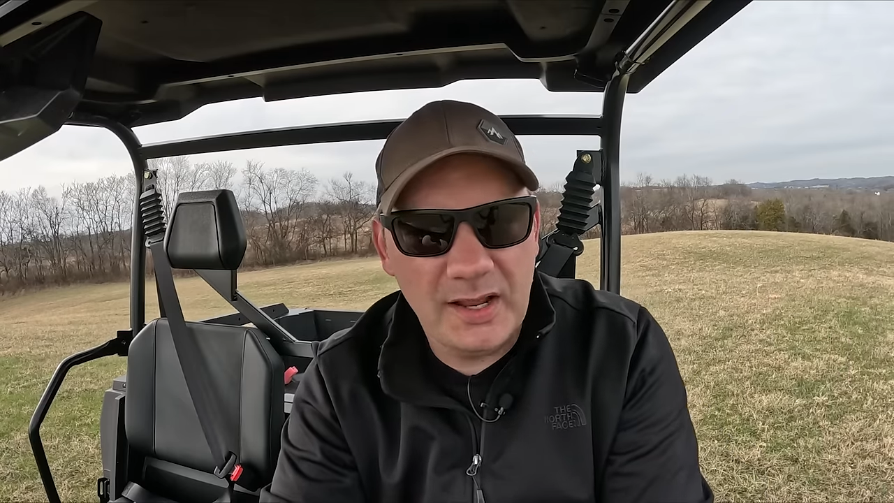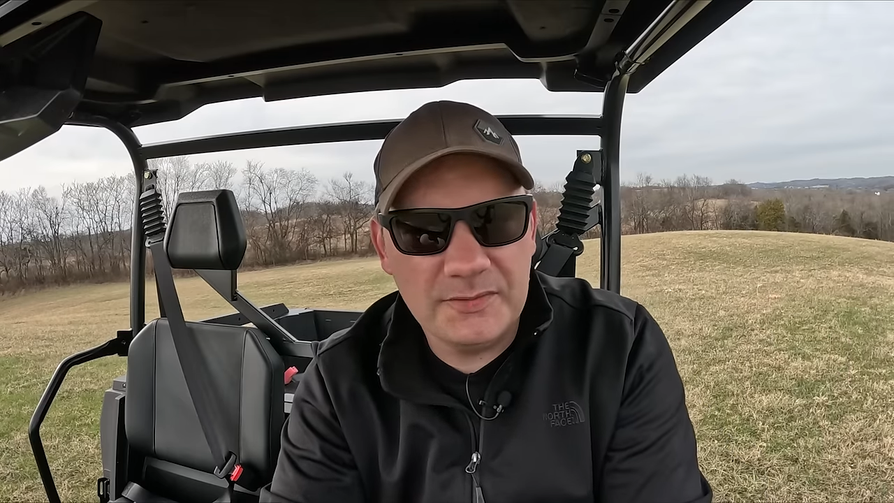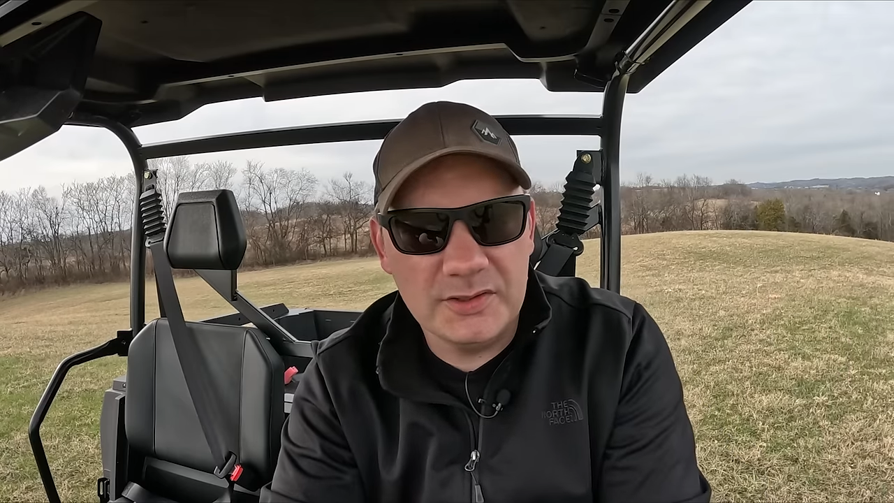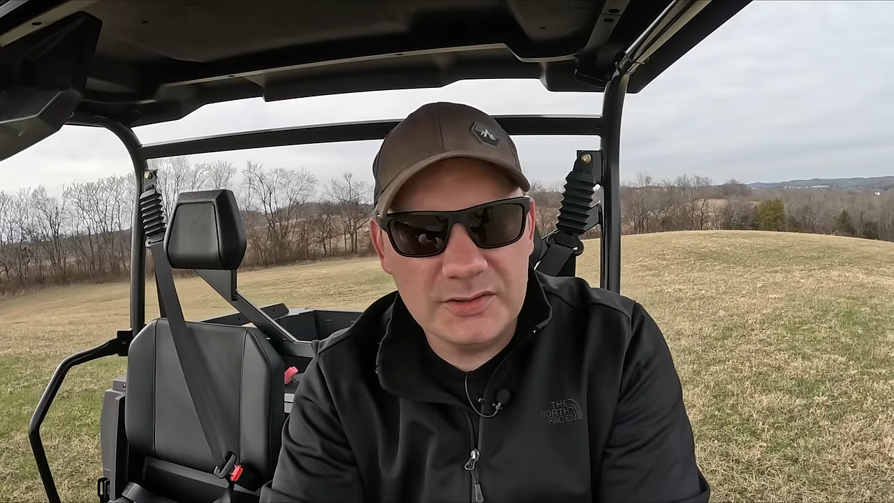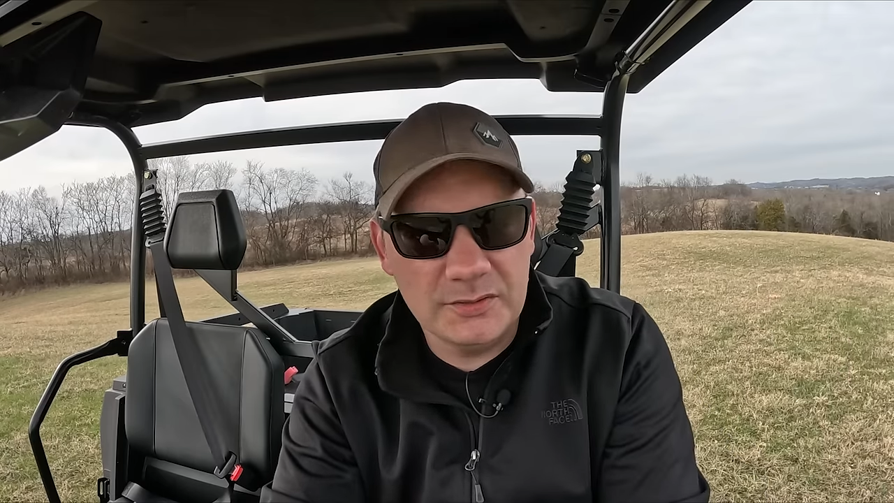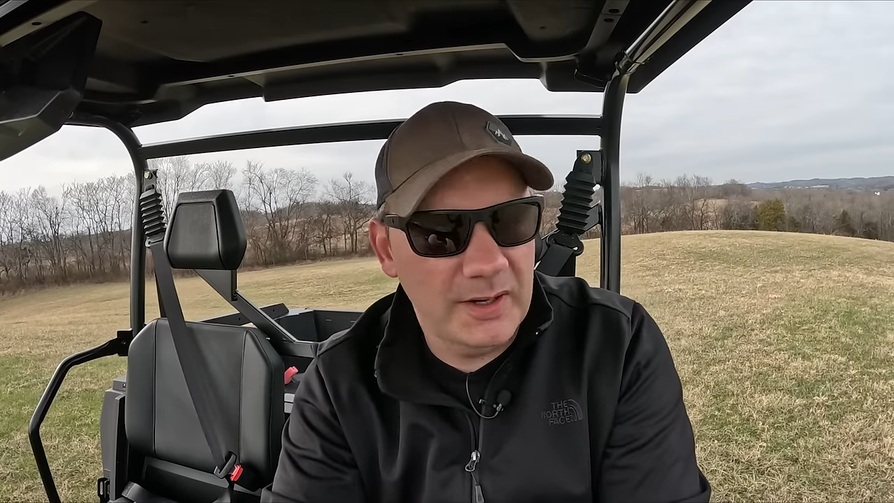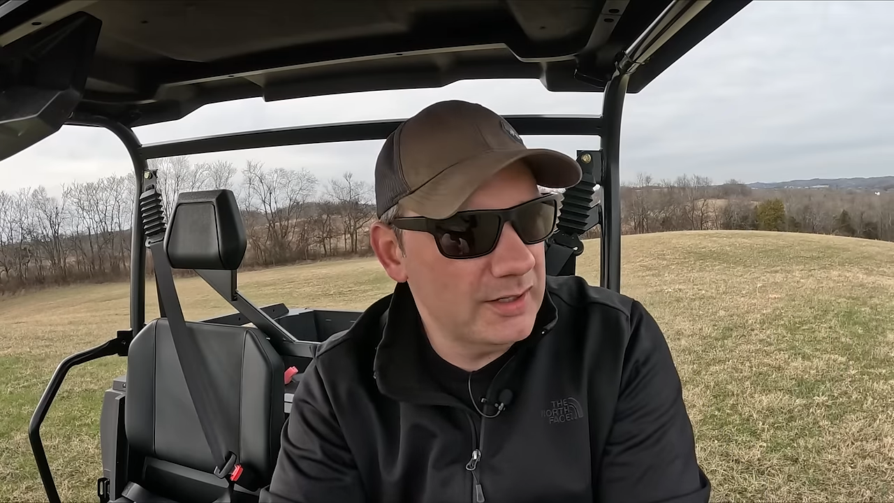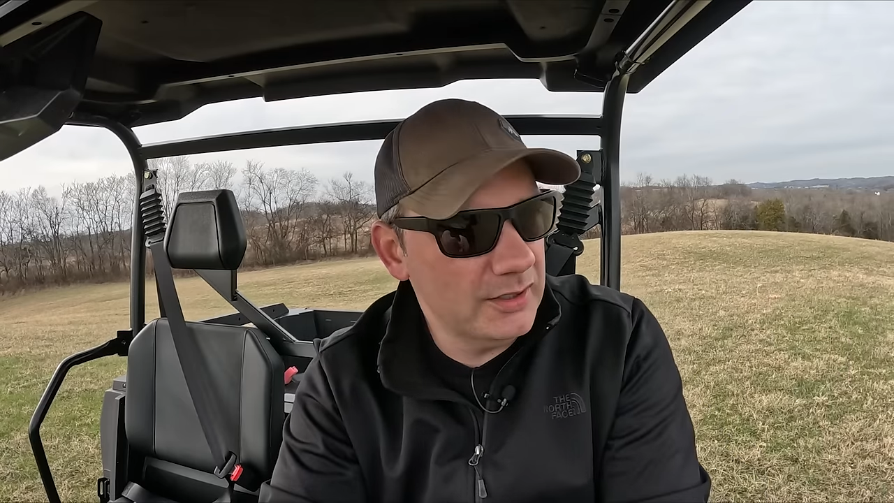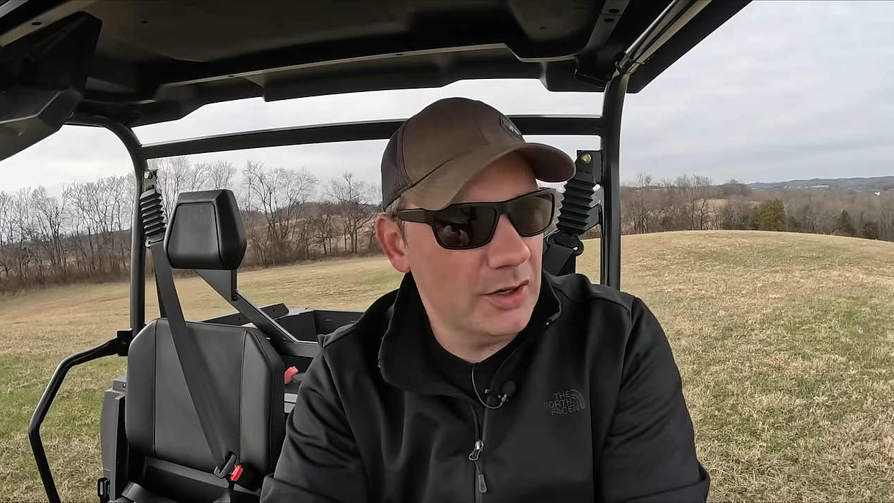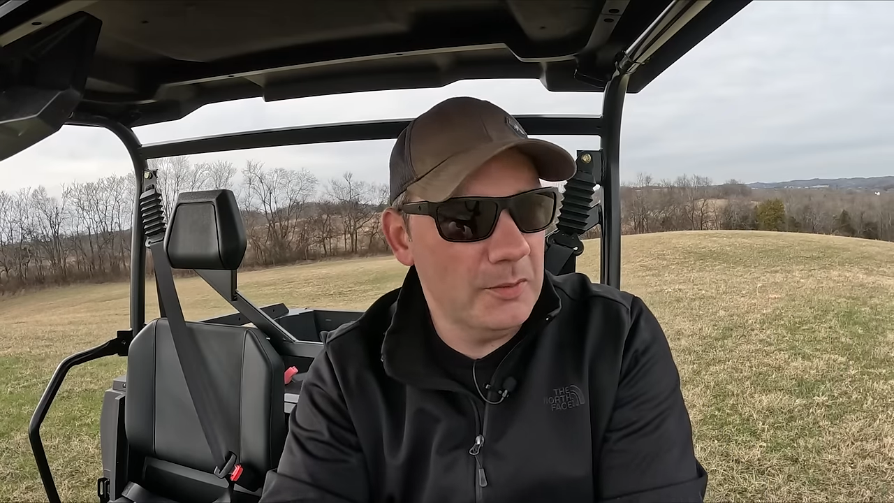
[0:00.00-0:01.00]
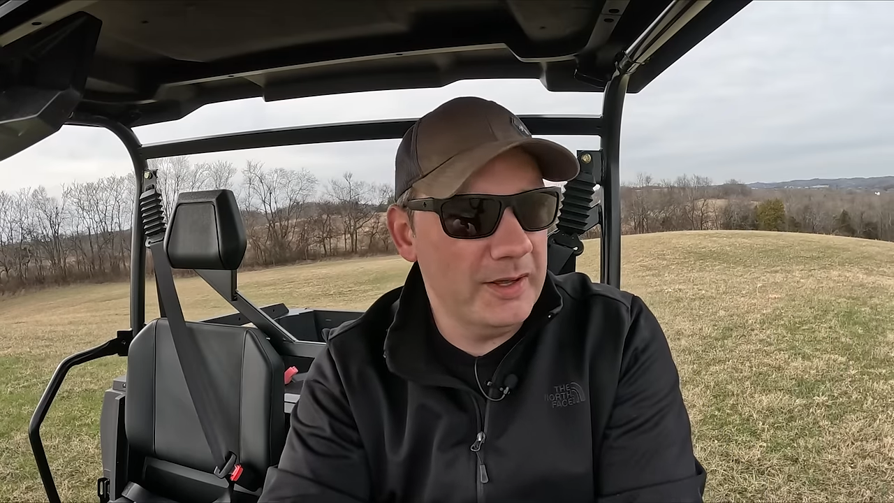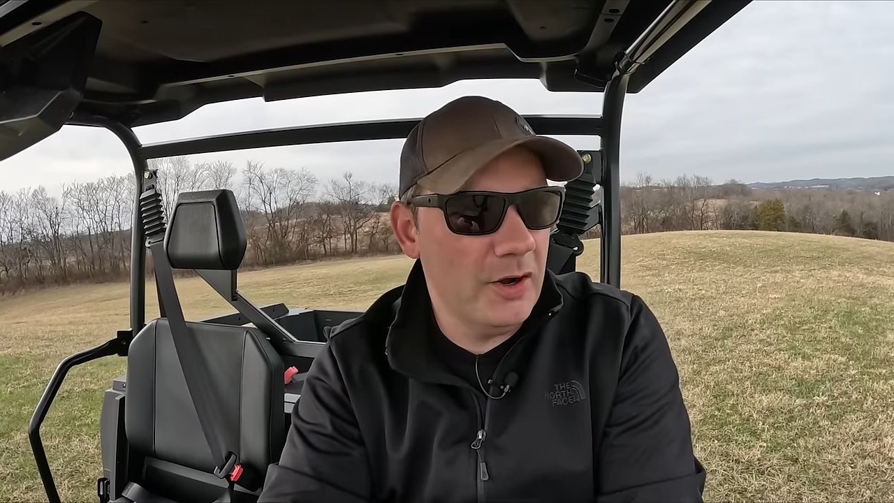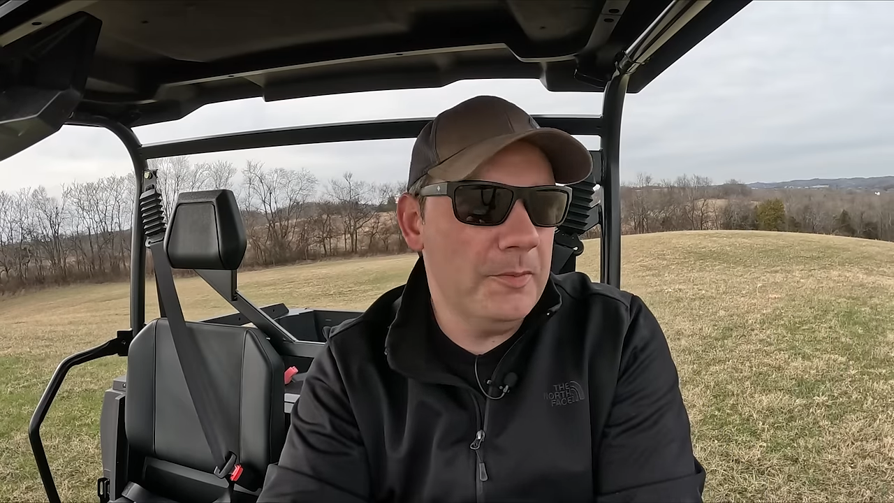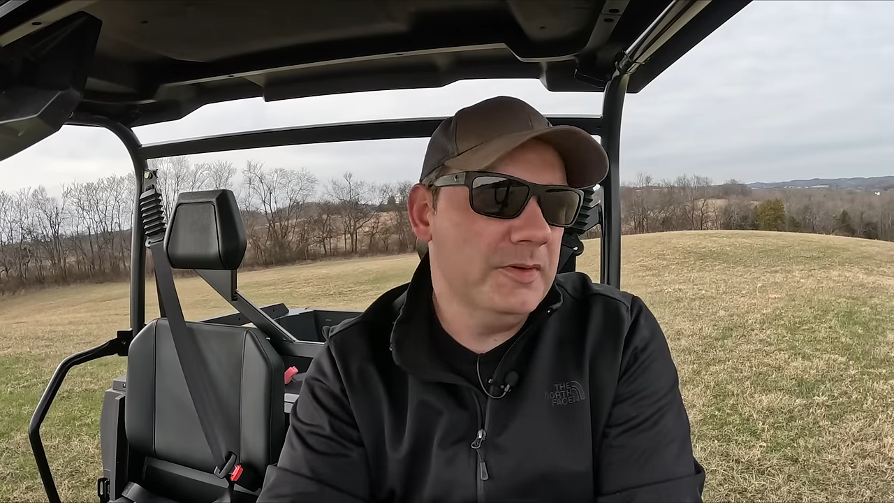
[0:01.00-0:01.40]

after it too, right? You're going to go wide open.